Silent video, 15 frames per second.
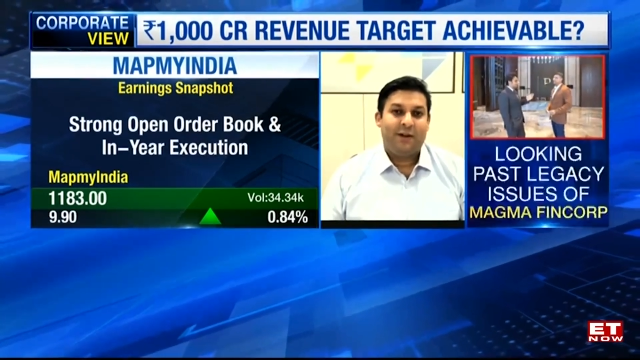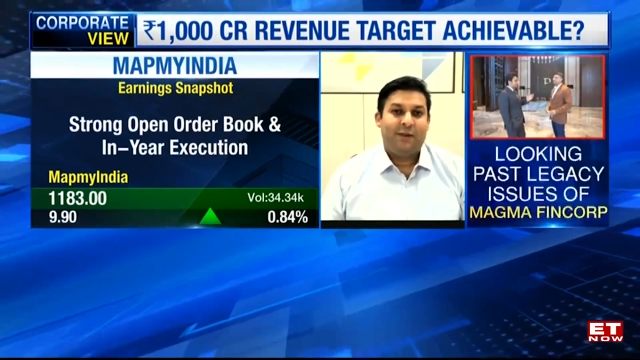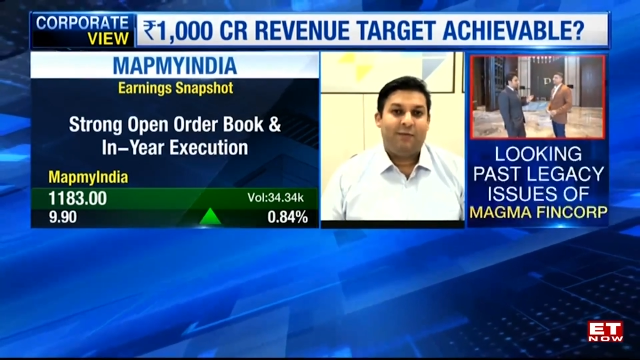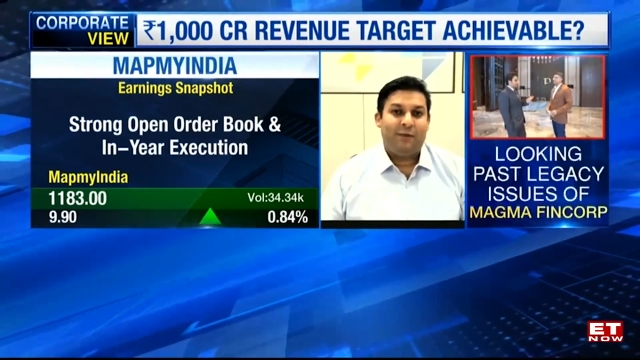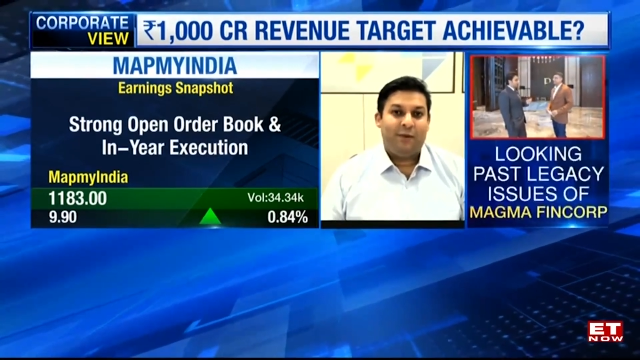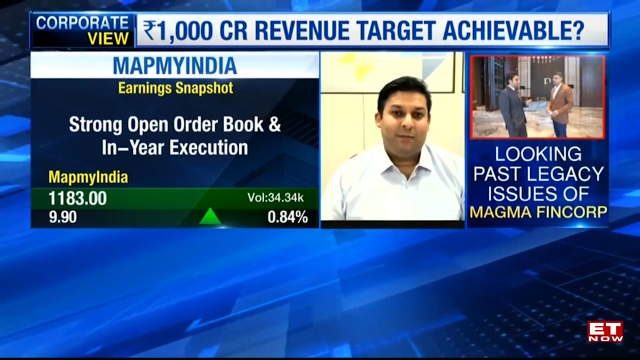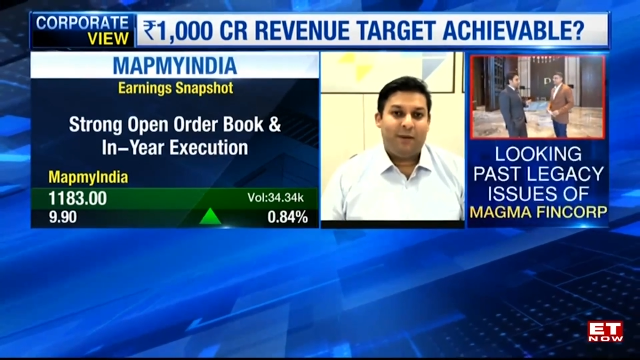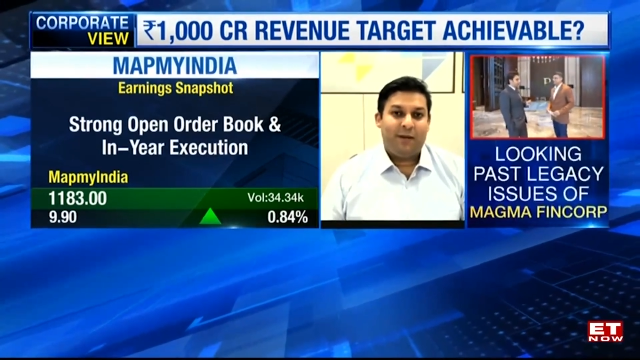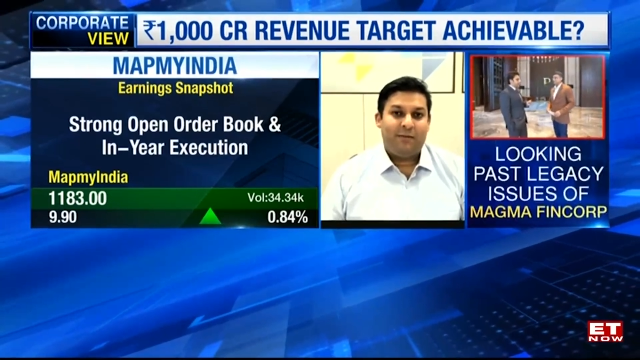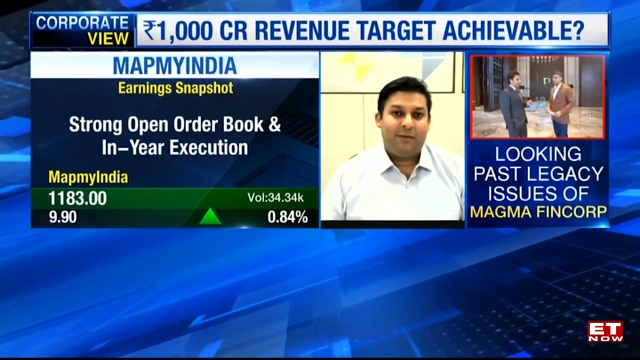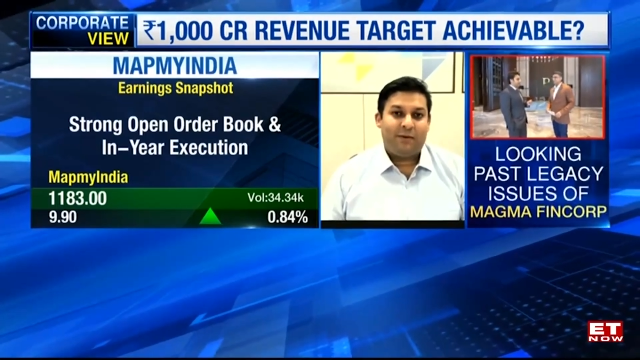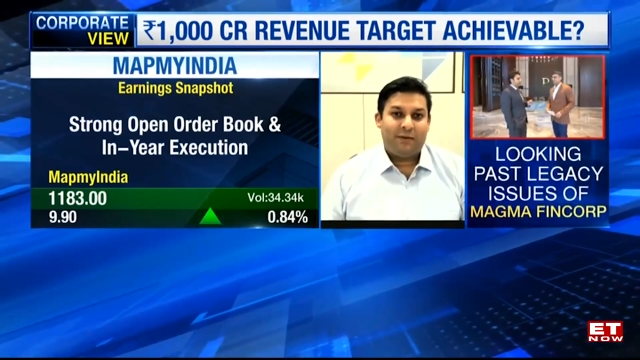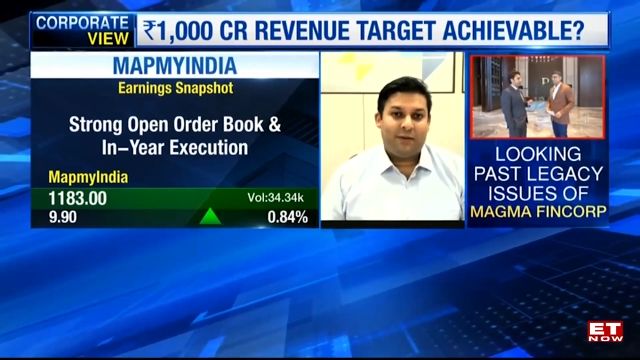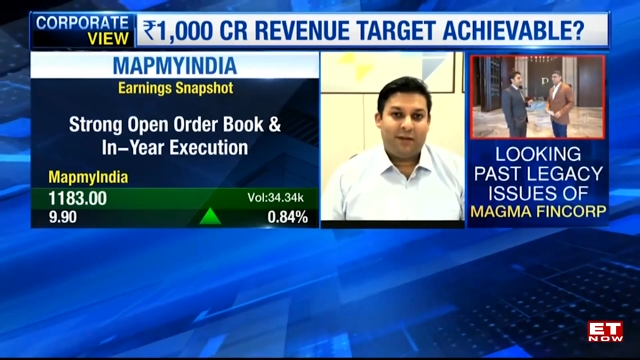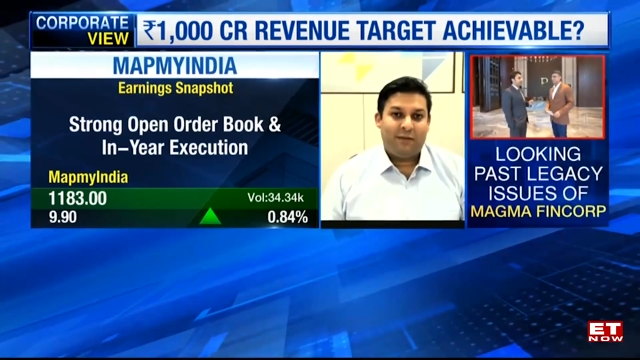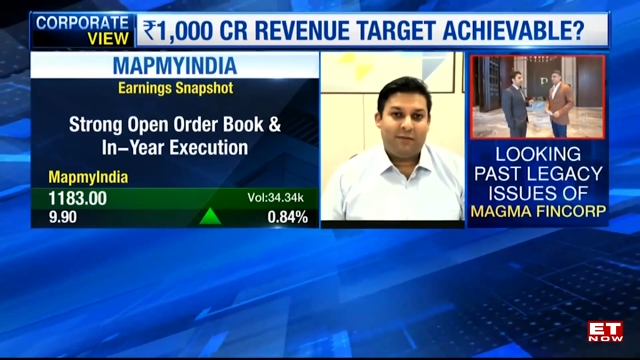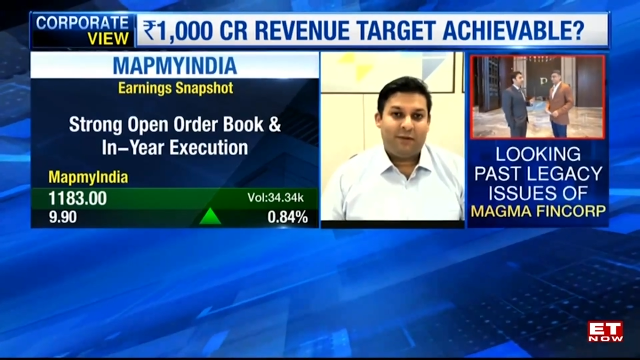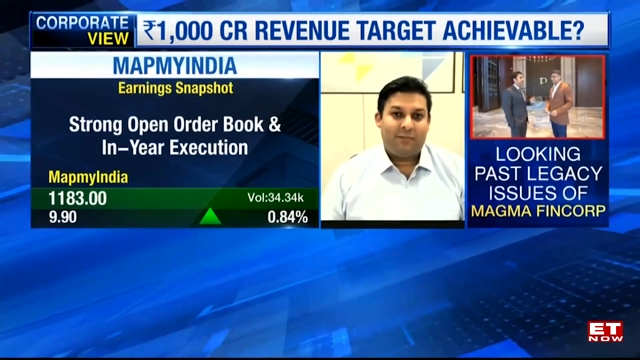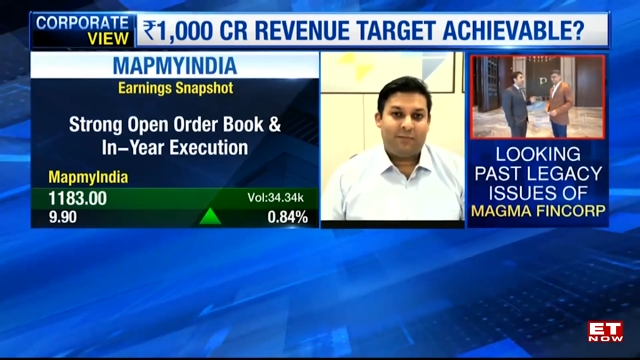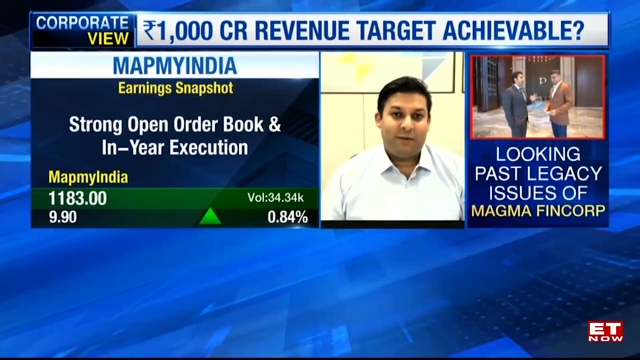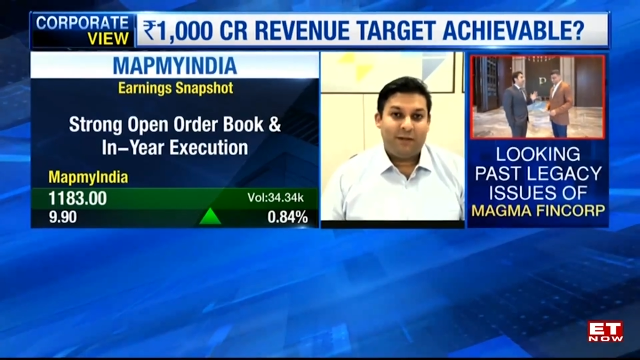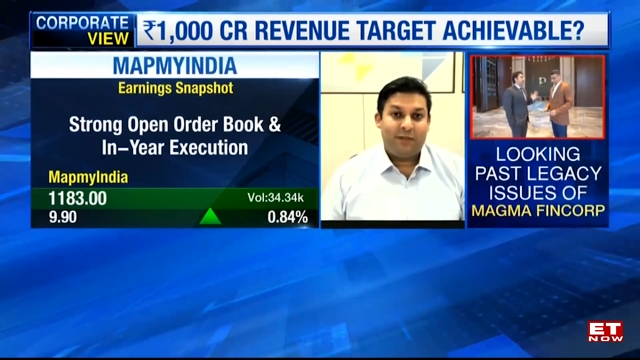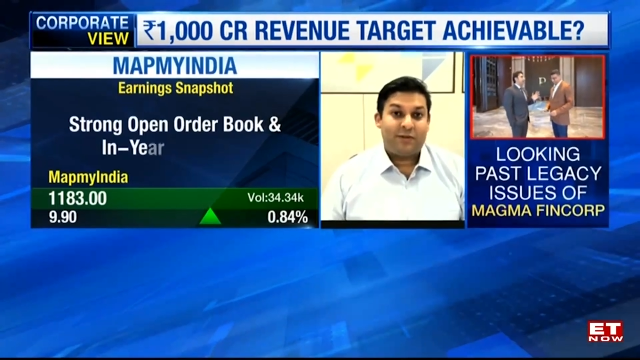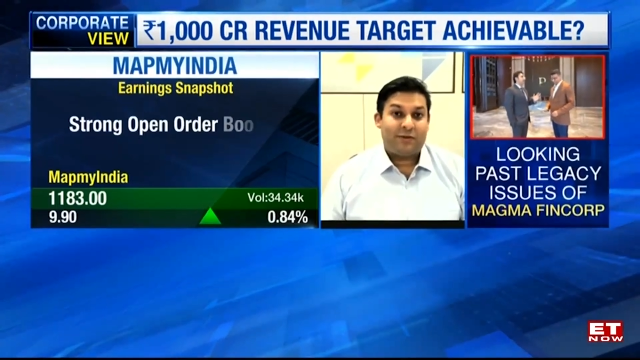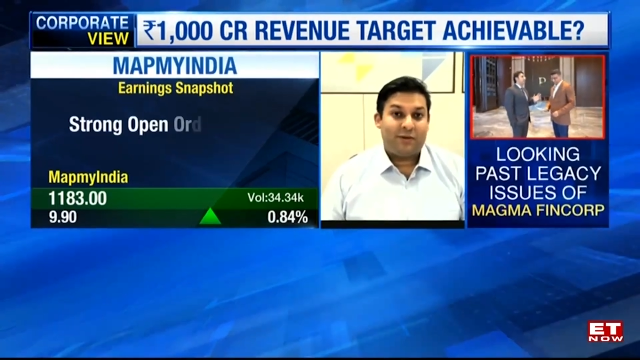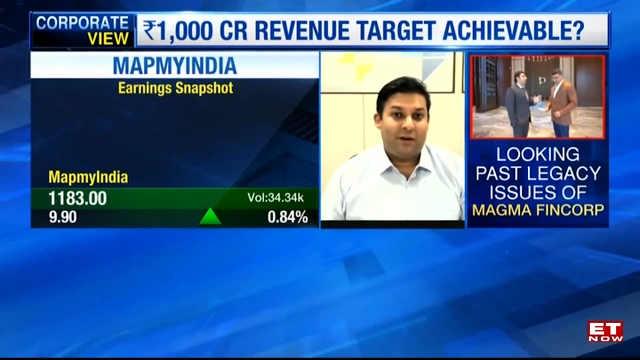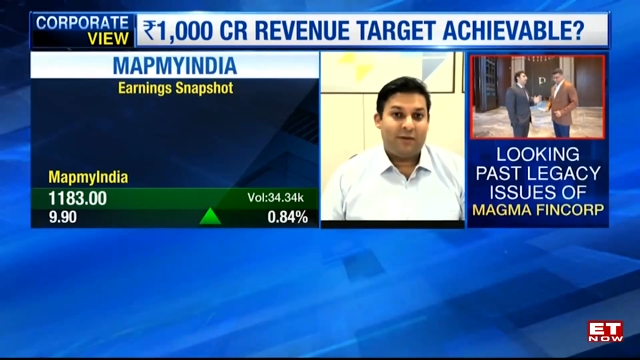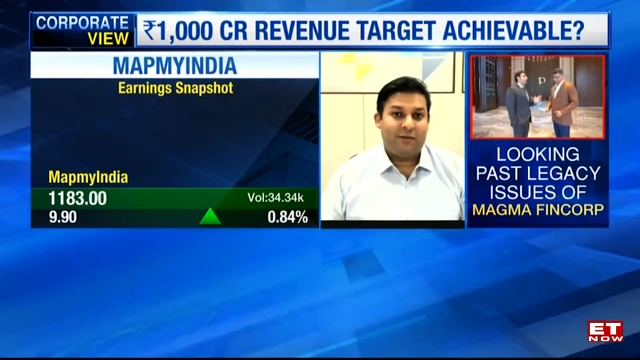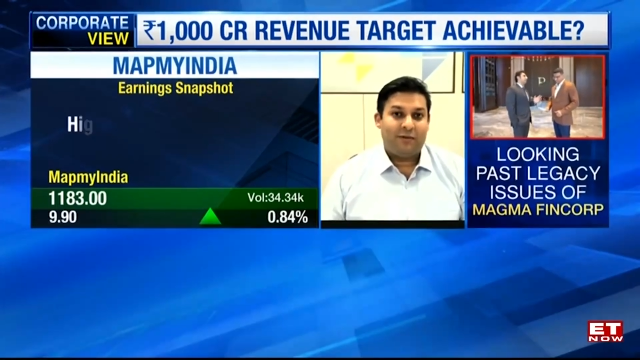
we've been able to deliver pretty strong